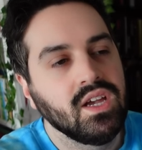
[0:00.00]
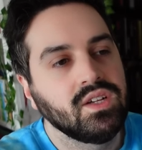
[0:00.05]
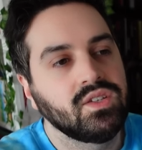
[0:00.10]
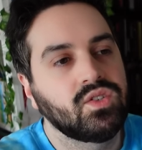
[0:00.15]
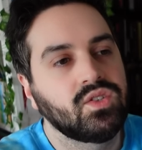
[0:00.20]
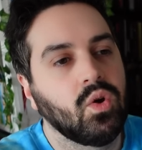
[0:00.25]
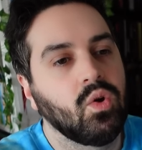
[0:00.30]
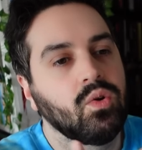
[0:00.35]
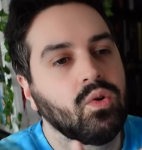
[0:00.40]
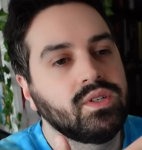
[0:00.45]

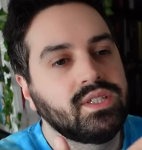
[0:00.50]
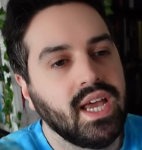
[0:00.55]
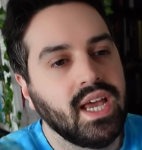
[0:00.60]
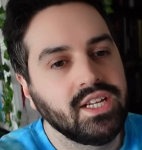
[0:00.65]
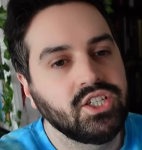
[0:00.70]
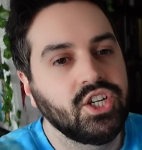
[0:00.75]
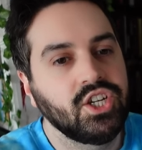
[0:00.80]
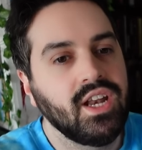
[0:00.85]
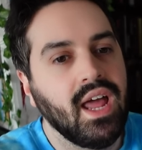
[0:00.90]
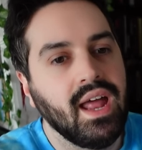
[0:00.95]
So
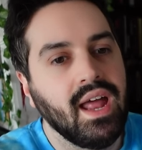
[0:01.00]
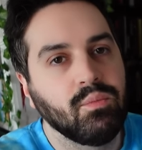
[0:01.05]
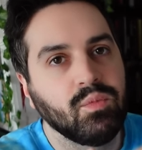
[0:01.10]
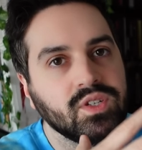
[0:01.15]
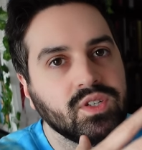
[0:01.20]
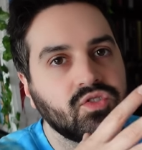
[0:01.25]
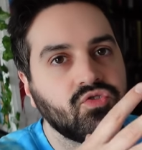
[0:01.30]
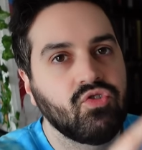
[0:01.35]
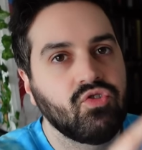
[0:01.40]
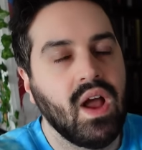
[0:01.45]
Han
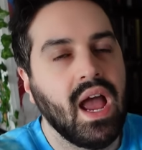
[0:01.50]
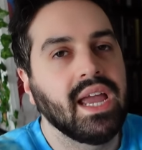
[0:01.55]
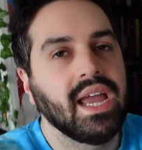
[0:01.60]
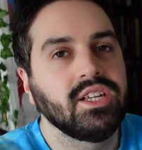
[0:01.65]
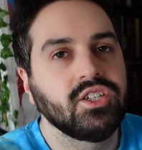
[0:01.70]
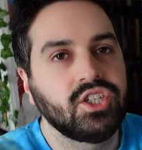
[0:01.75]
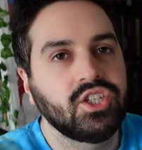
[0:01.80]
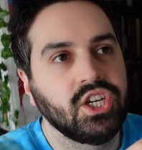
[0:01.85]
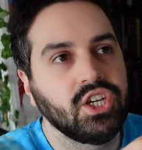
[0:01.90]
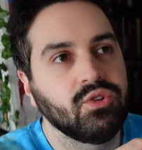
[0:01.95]
was
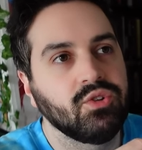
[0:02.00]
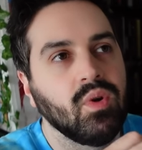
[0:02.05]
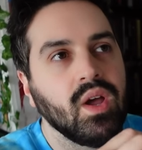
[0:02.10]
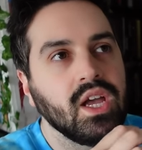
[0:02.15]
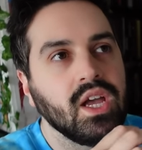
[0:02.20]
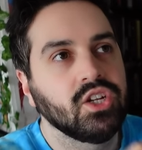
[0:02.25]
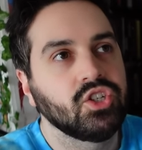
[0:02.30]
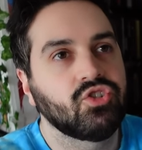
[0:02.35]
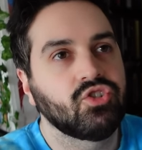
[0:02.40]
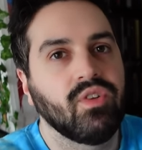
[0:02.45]
trying to
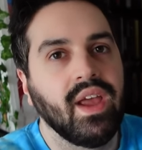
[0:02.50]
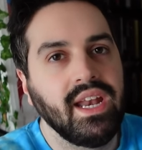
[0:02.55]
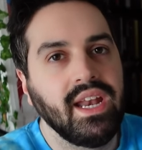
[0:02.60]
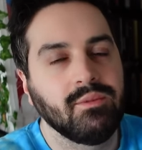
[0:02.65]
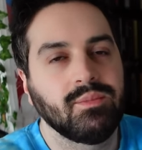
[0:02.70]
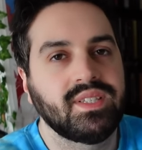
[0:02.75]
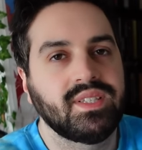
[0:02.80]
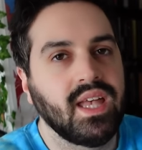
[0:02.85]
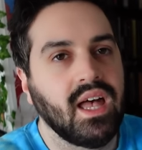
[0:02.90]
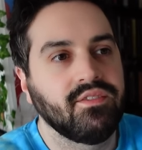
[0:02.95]
train
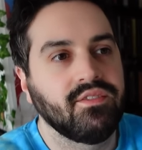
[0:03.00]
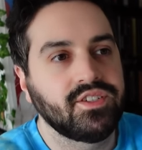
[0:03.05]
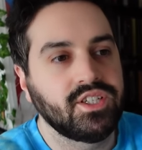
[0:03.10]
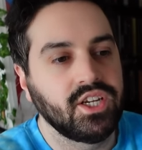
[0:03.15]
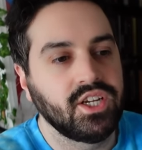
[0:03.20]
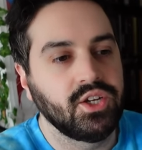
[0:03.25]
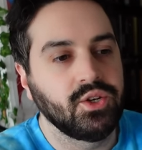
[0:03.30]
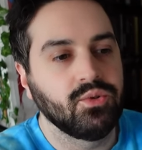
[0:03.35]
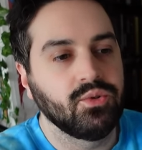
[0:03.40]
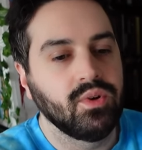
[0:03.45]
himself
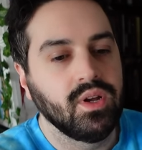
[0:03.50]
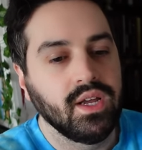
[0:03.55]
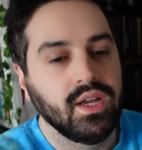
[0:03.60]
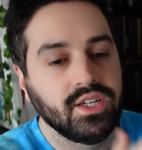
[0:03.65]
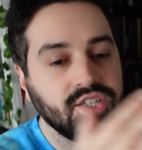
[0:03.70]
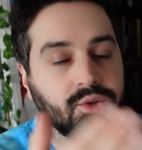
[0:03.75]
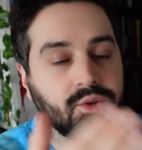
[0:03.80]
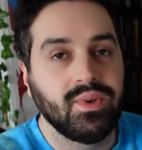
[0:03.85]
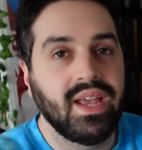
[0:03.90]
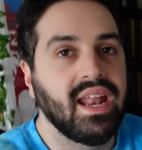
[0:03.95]
to
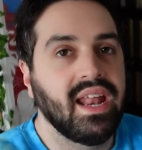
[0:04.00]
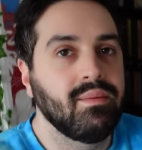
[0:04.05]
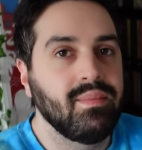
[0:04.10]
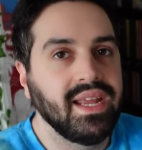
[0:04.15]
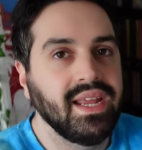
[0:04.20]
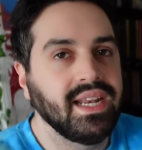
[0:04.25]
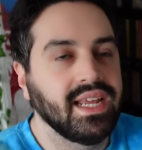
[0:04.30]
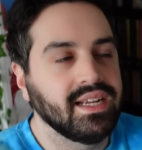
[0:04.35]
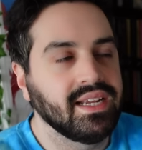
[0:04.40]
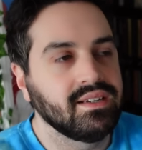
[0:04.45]
to get him
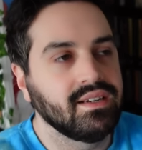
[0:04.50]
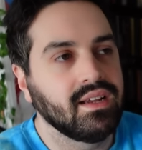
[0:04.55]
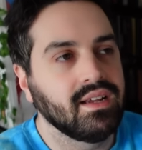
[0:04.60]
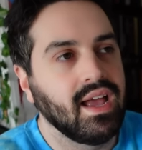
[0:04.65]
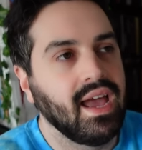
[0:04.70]
in it.